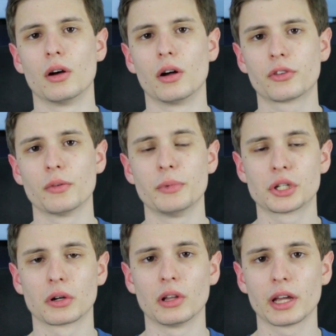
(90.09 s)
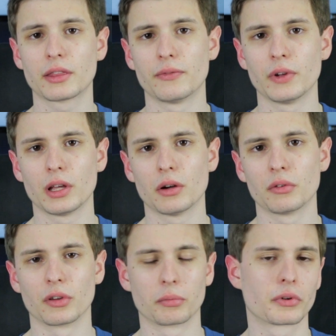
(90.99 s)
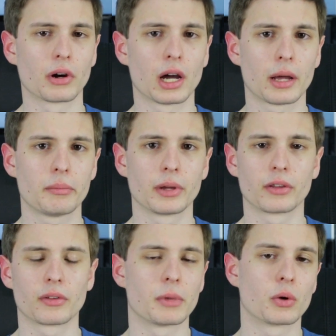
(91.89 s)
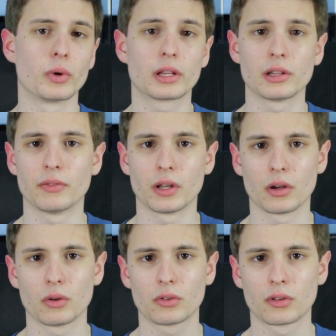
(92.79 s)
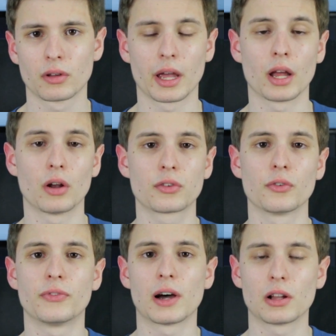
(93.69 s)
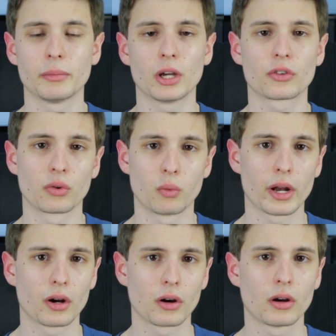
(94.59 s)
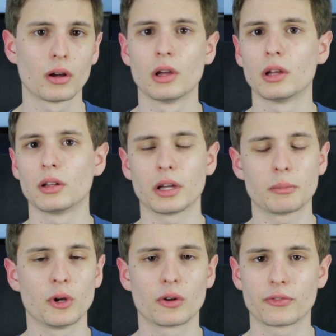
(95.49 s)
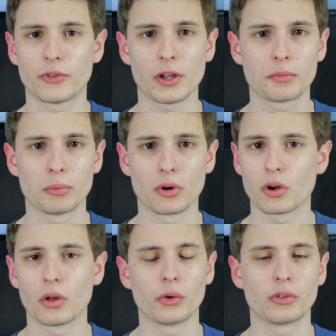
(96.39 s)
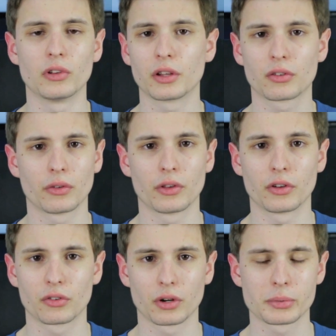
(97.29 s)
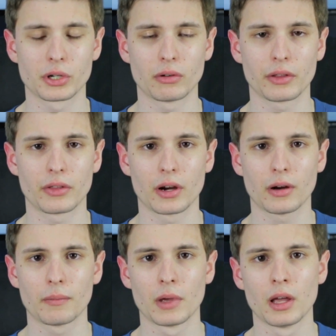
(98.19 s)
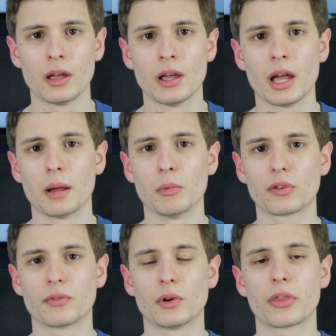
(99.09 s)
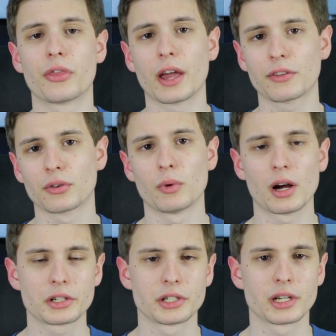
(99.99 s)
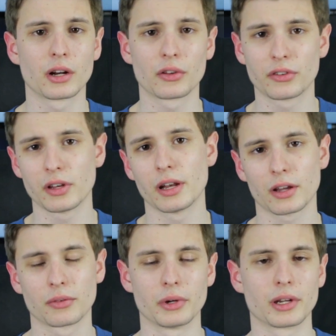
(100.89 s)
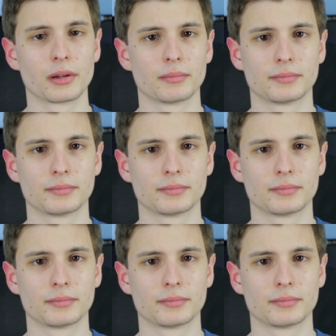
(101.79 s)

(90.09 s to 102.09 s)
Also, be sure to like the video and subscribe because I make weekly videos. And also follow me on Twitter, like me on Facebook, all those links are in the description right there. And most of all, thanks for watching, and I'll see you next week.